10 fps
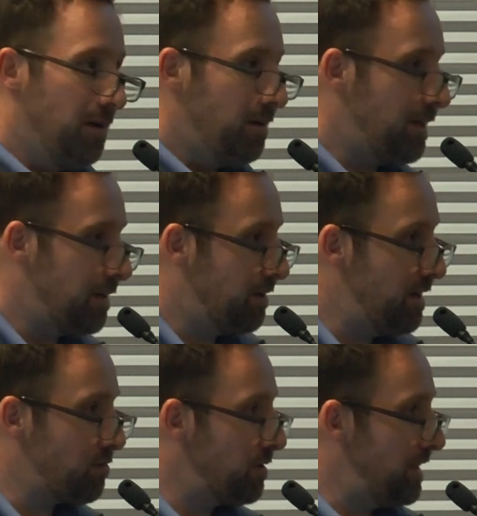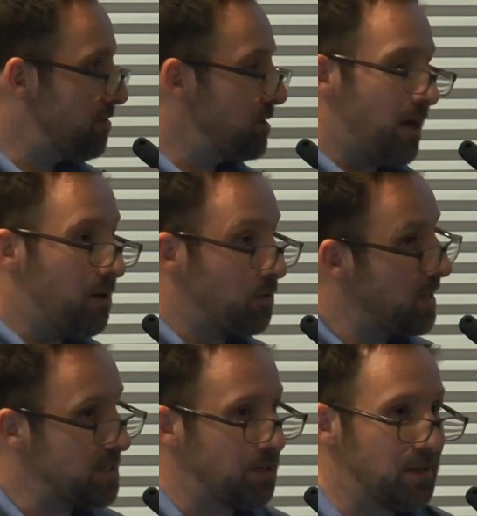Yeah, never a dollar
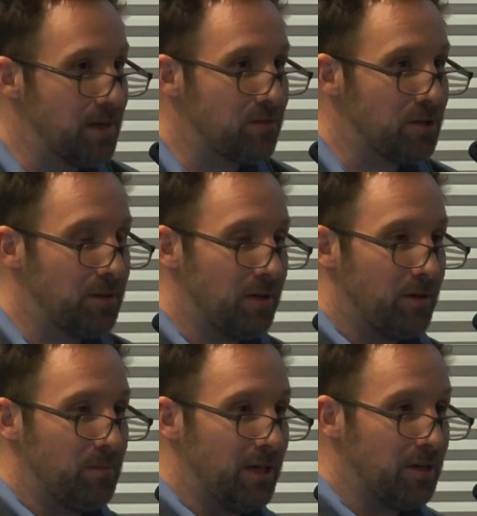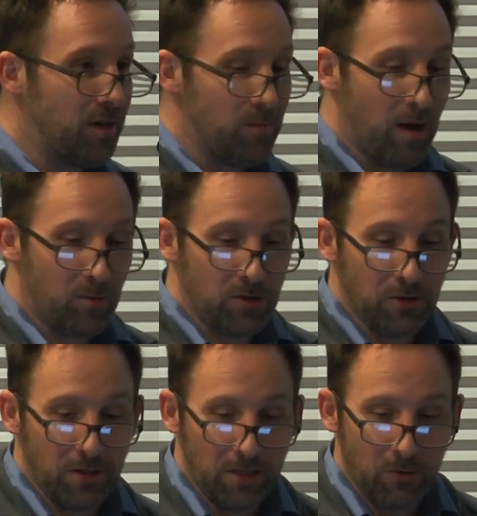wasted, never an income
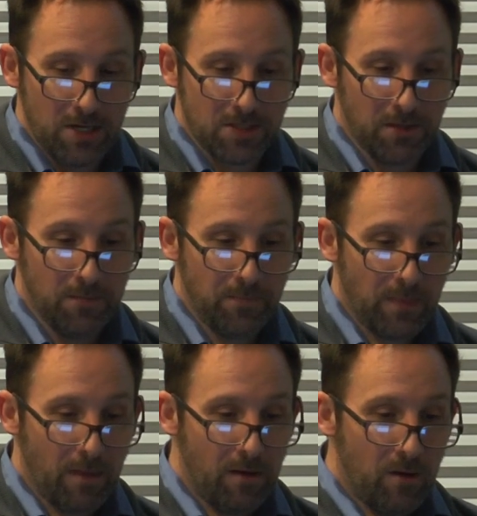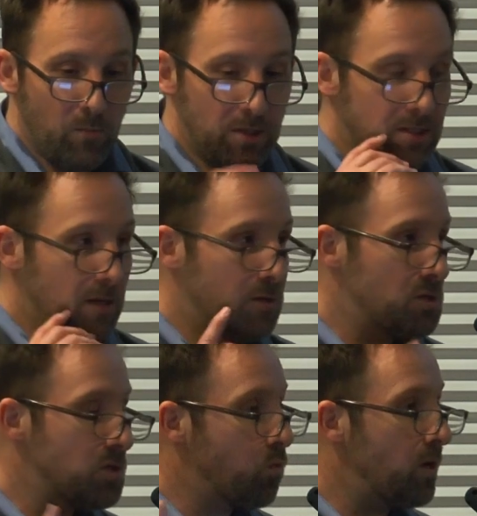opportunity wasted. But there's
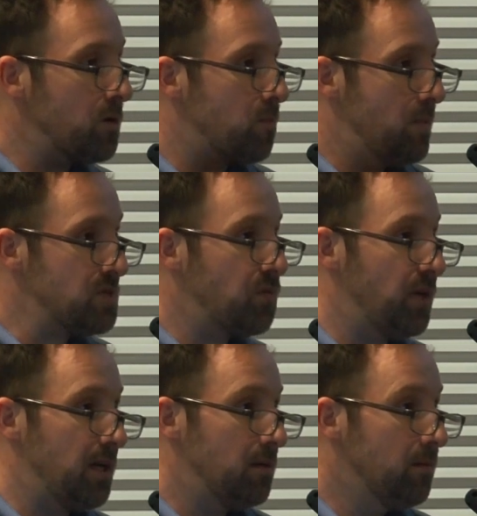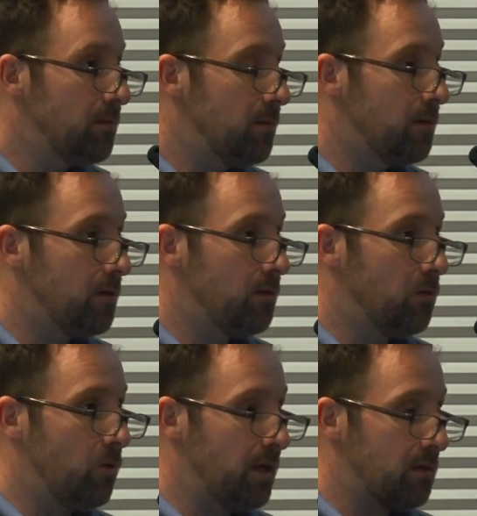this weird misfit
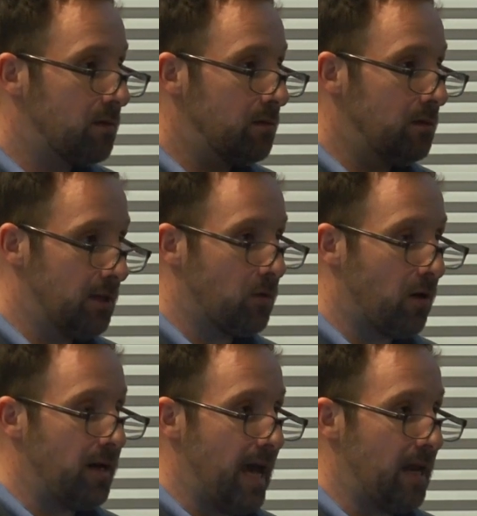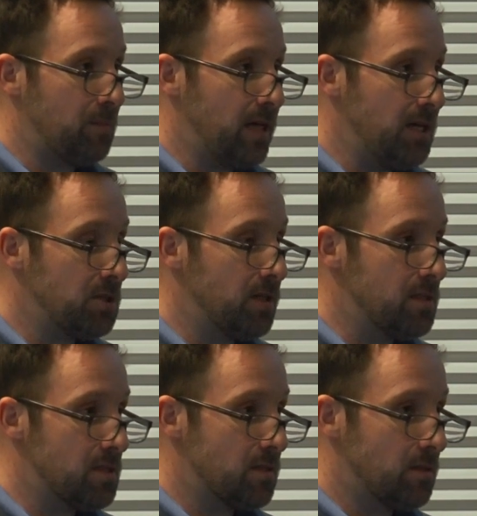with literary
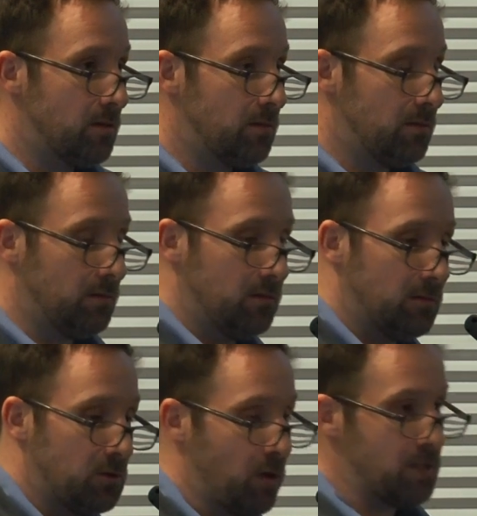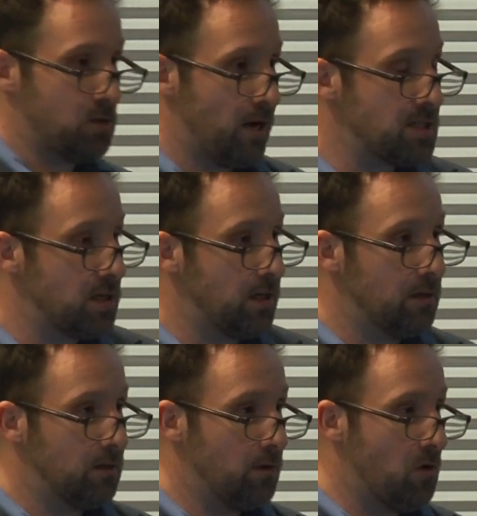adaptations
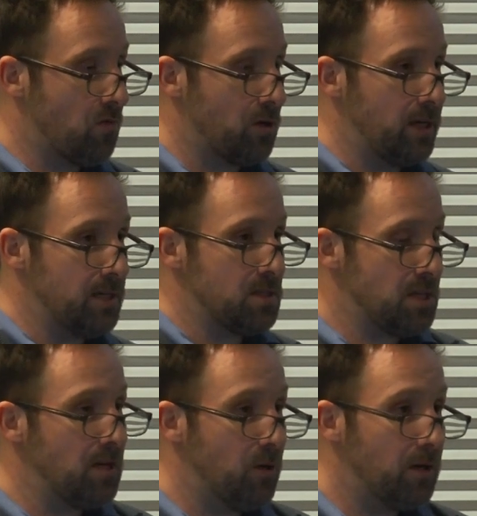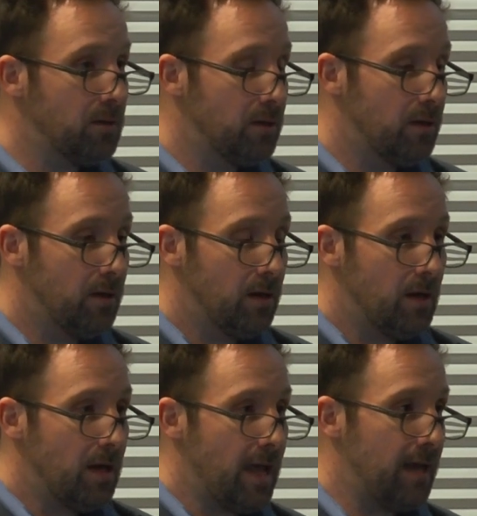transgressing over into cinema.
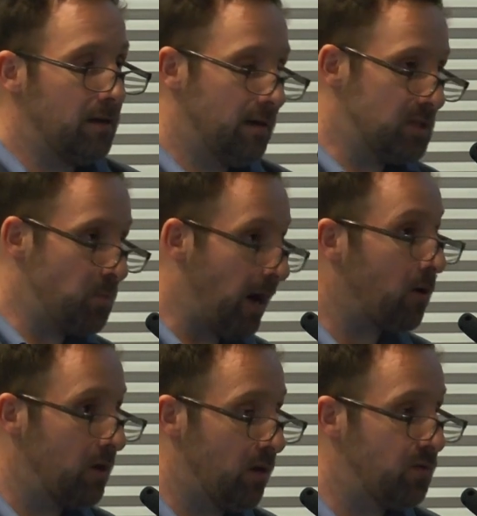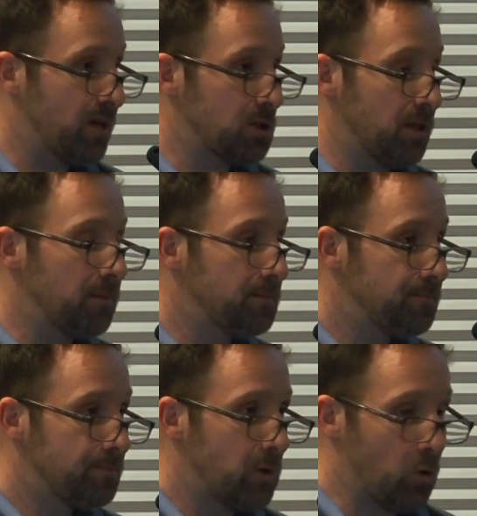And it's parallel fiction,
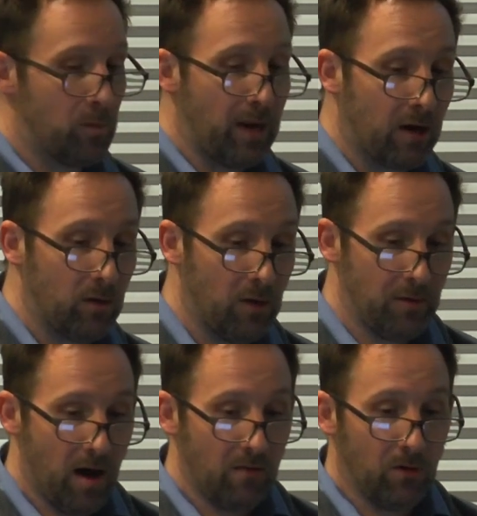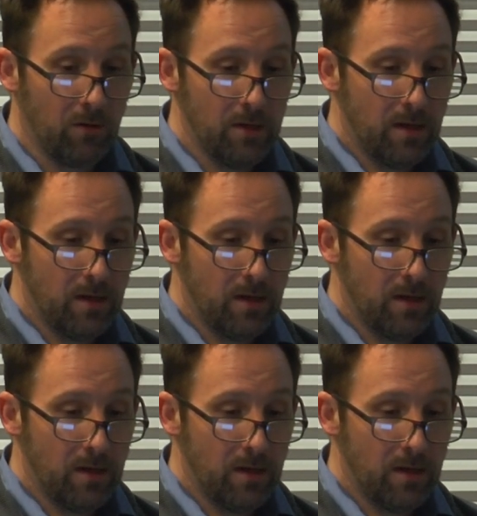or the parallel novel.